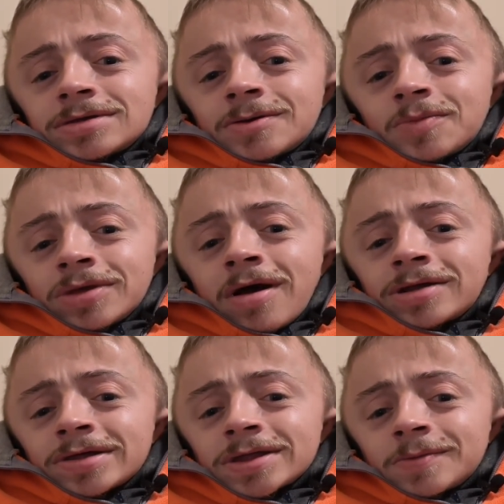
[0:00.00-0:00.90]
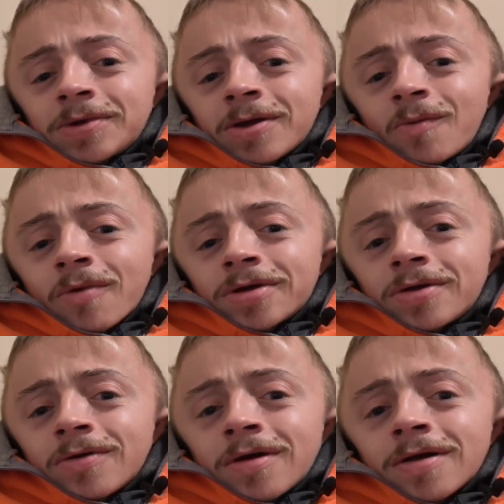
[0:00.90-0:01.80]
Be honest about where
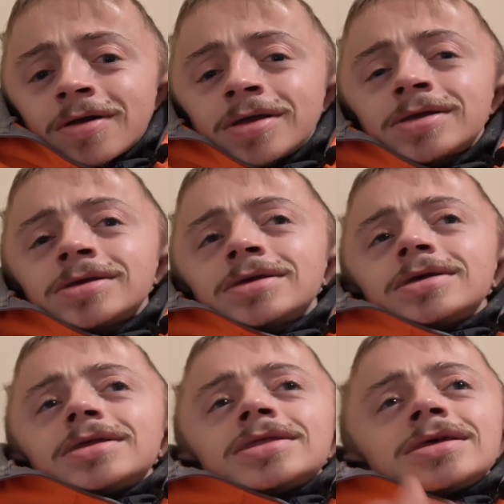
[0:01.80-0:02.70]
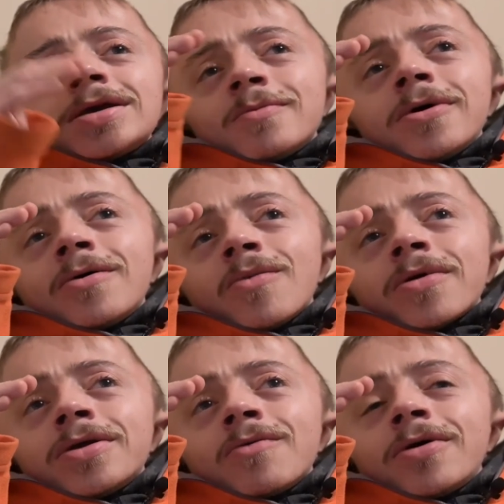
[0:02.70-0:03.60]
you are, think about where
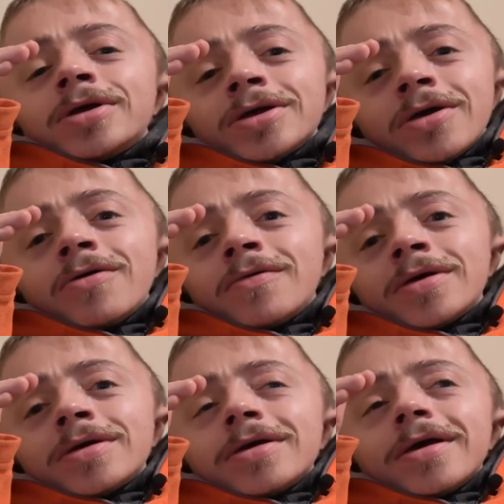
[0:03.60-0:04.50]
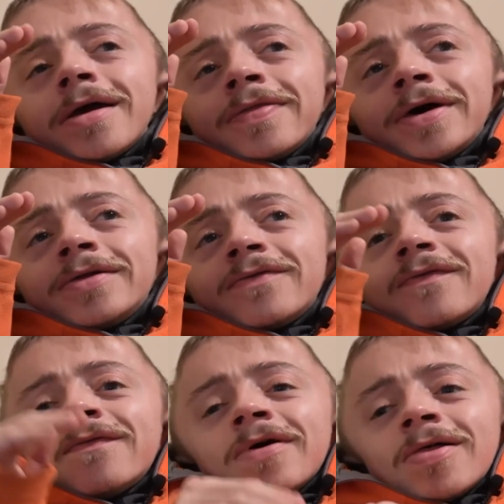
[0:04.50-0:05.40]
you want to go, and then
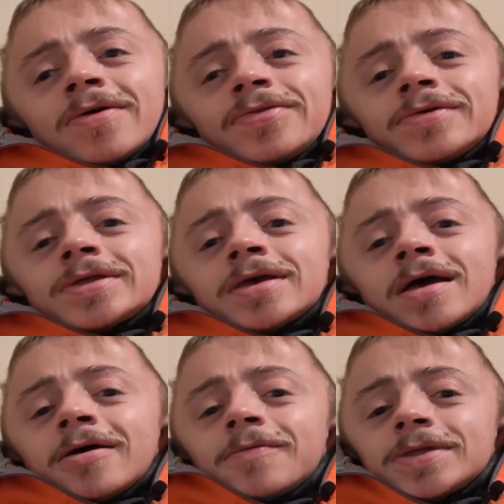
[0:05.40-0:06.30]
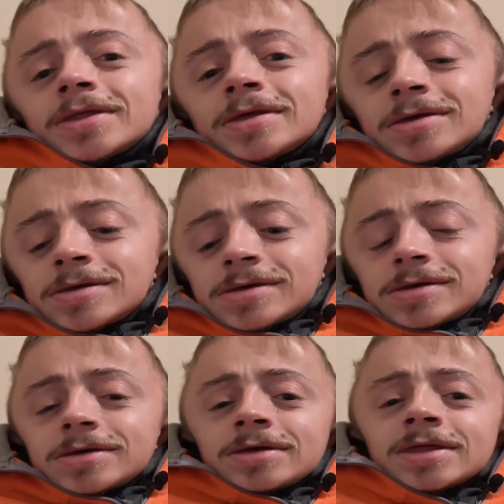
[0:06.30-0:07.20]
fill in those gaps.
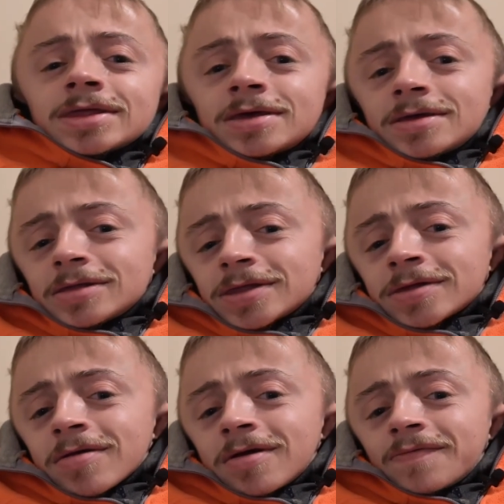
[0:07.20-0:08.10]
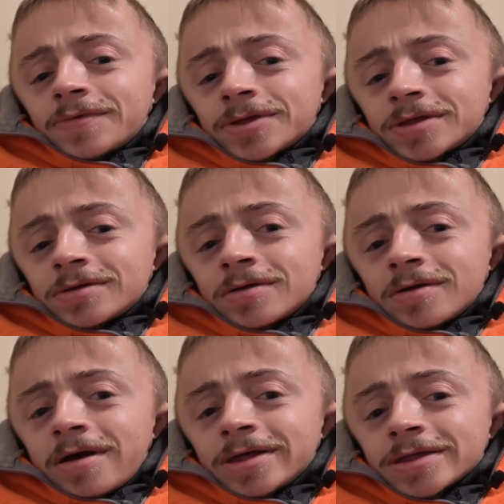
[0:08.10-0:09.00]
You see, to start off this year,
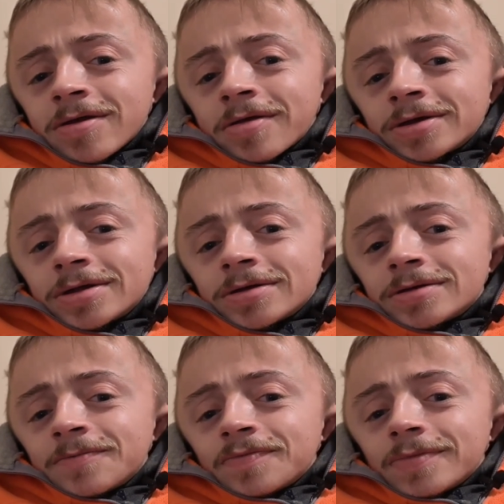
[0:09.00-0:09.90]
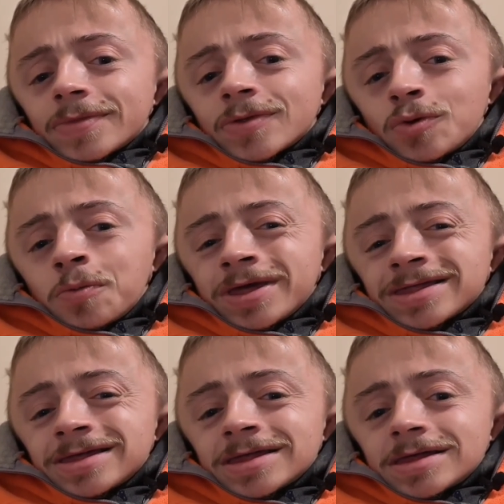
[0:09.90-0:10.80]
I started 2
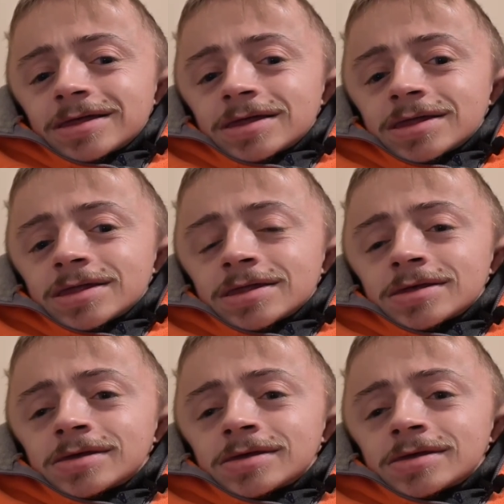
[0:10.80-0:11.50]
businesses.